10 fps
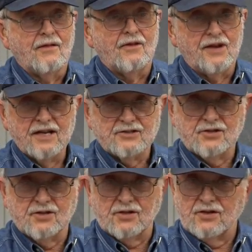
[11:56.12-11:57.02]
The
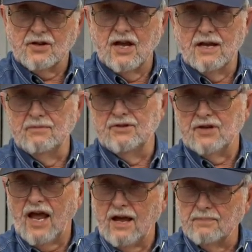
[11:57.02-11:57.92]
next time it
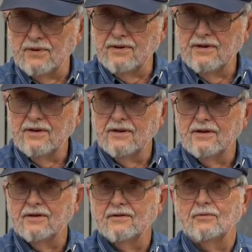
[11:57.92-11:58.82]
happened,
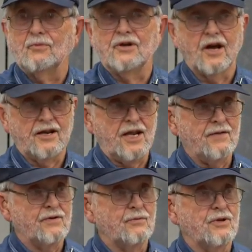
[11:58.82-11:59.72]
we got
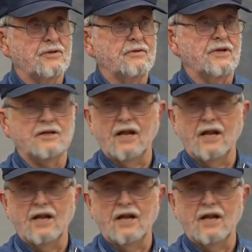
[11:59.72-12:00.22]
even with it. It